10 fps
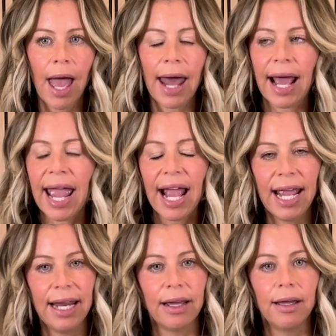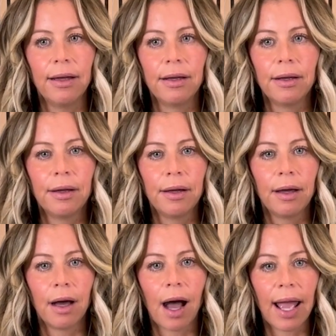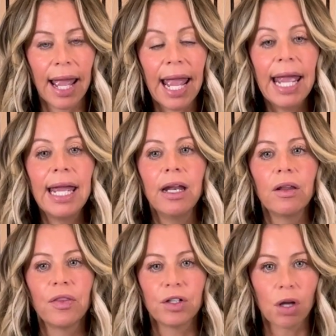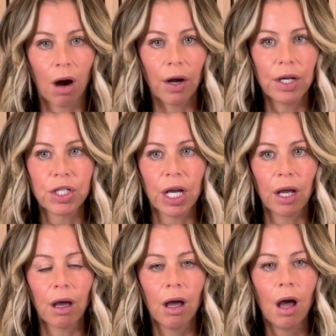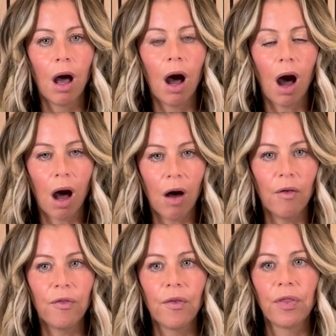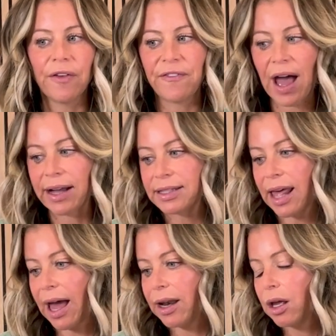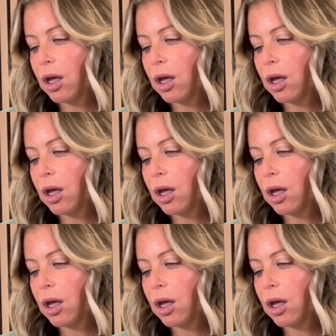And I hate it. I hate the tarnishing of the fact that,